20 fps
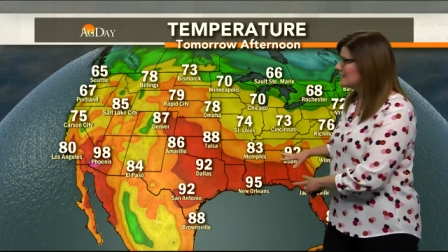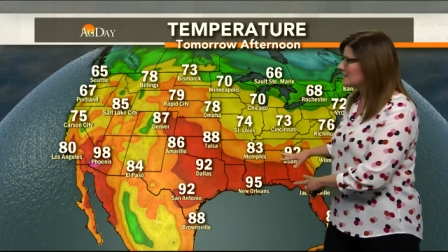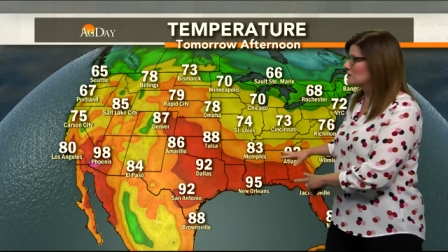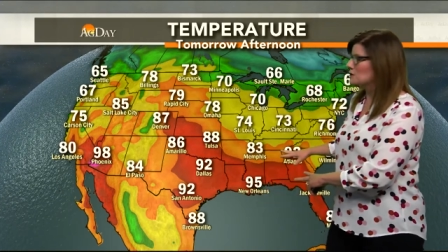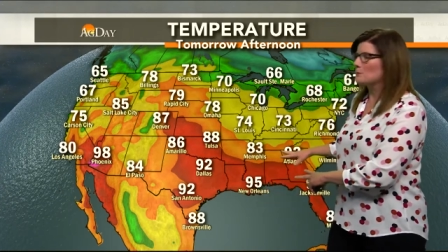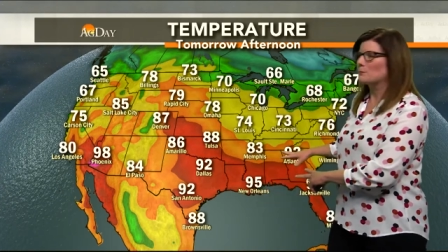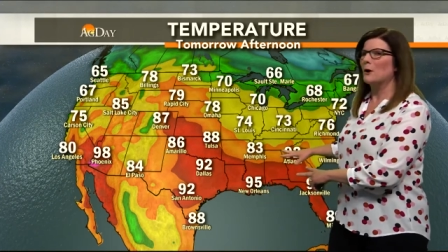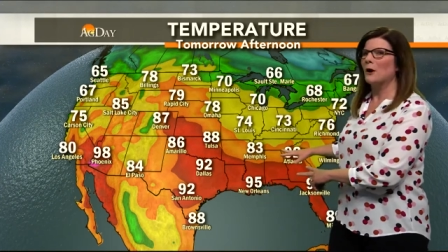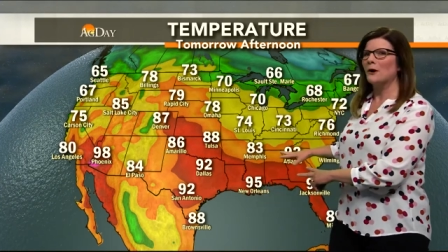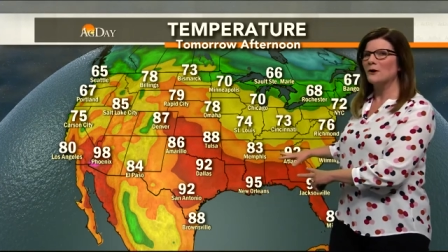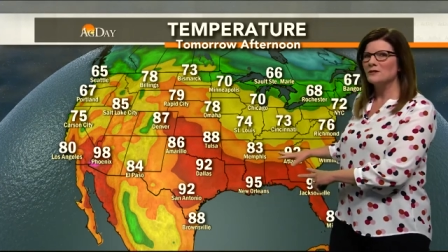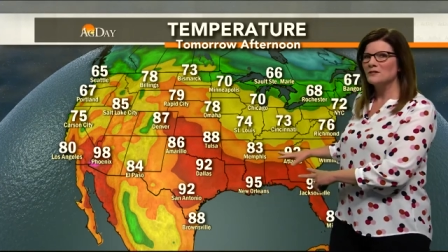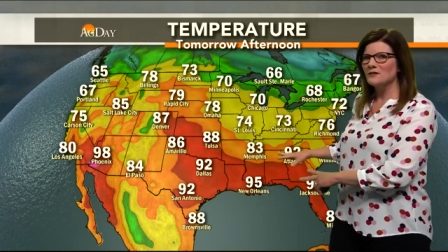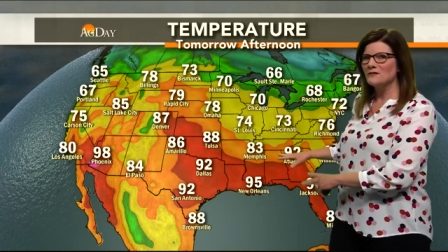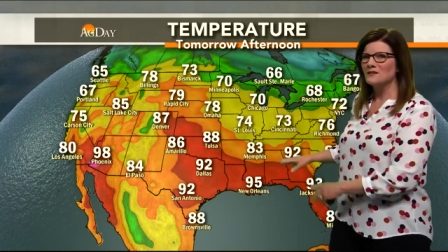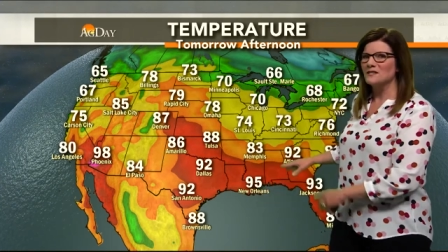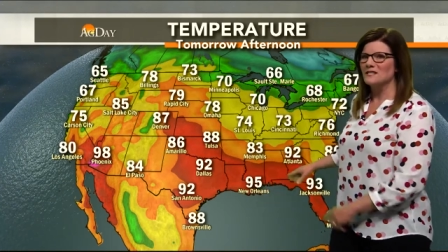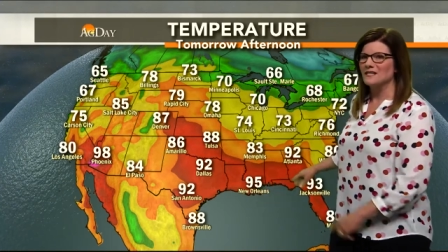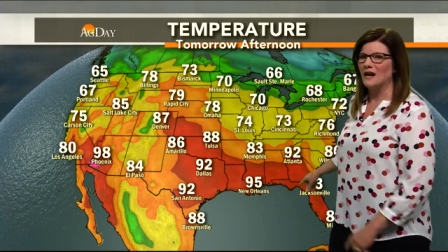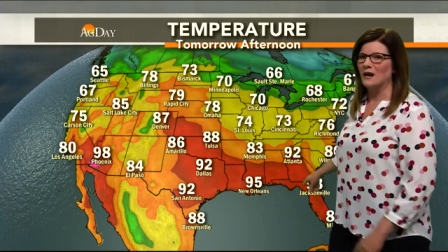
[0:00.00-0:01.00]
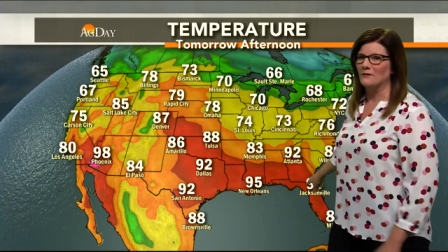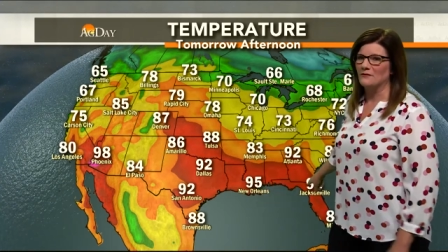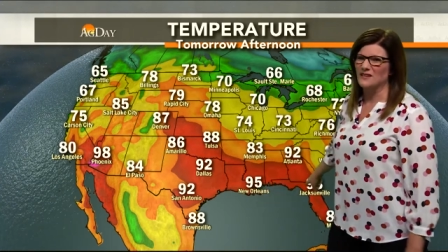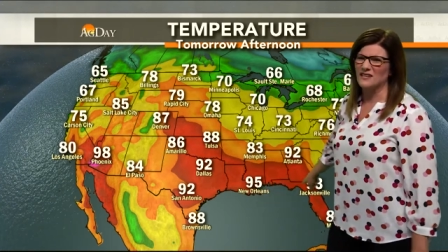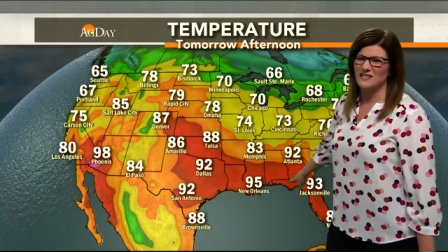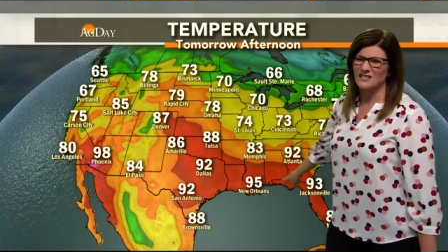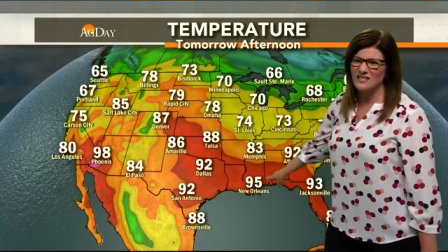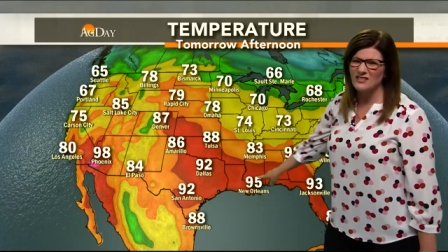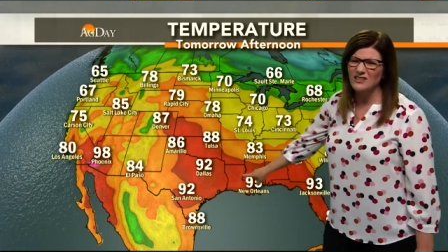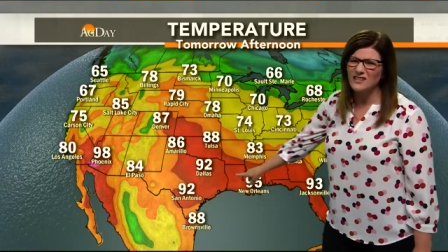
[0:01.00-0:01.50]
into parts of the
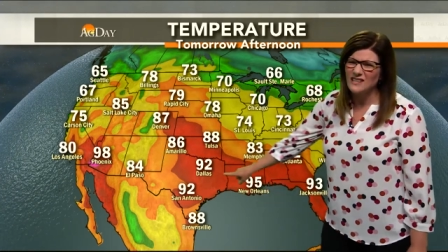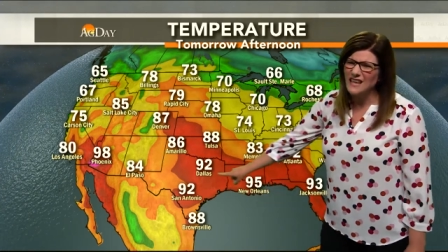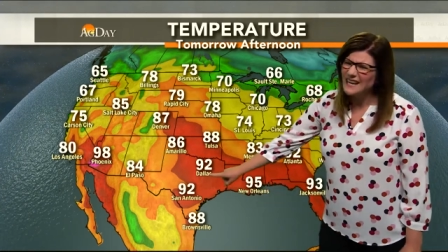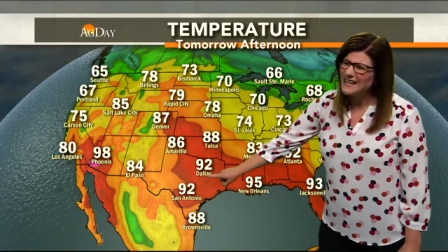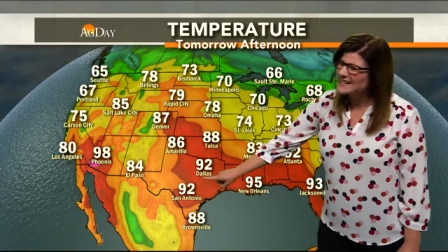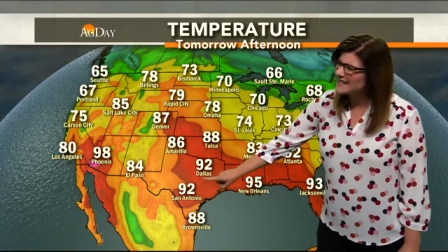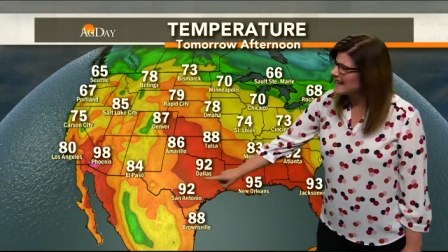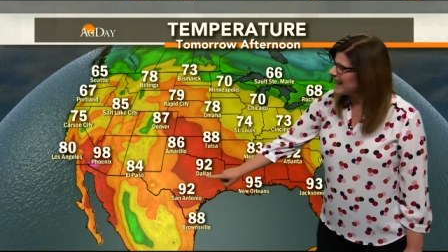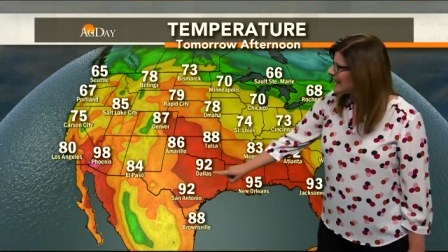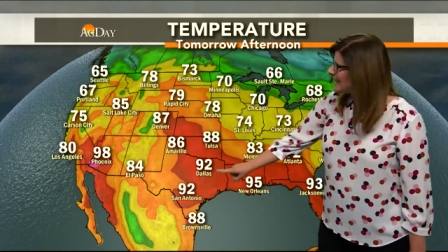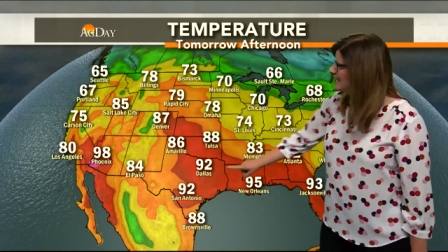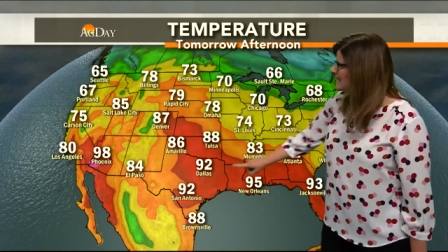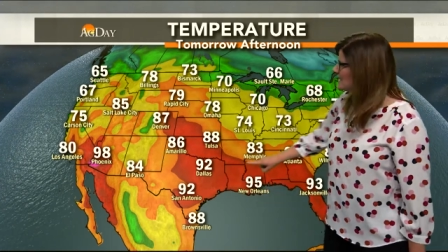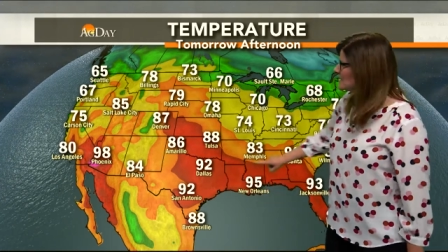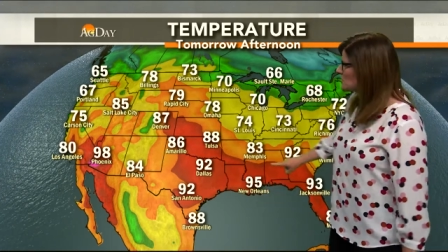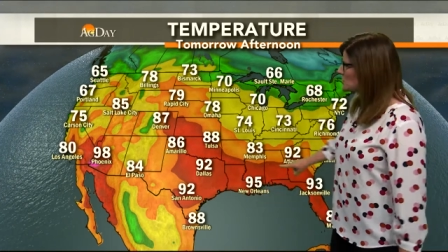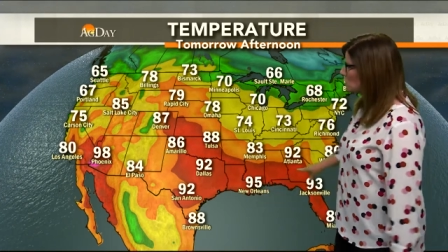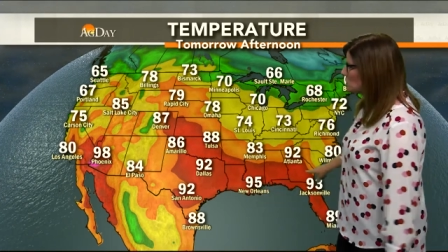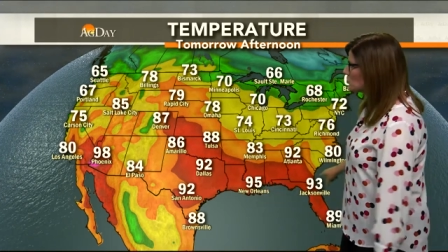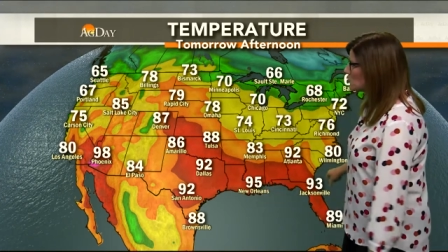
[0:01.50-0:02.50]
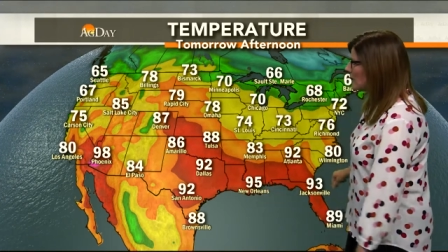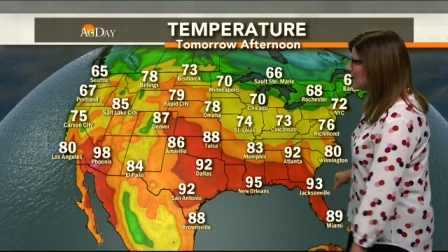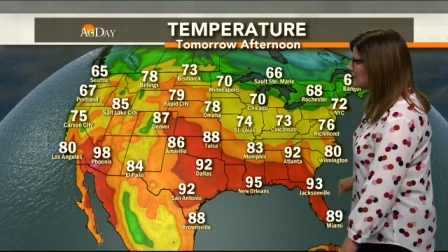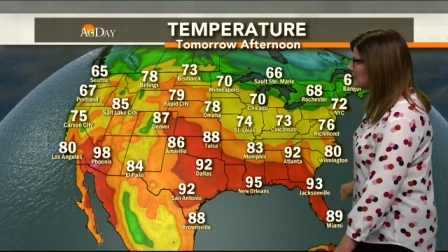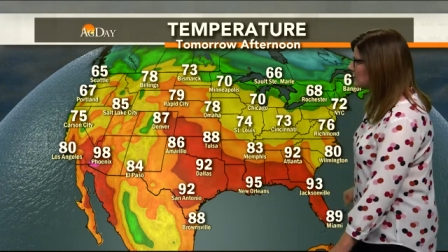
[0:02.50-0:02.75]
southeast. Still a lot of 90s though, right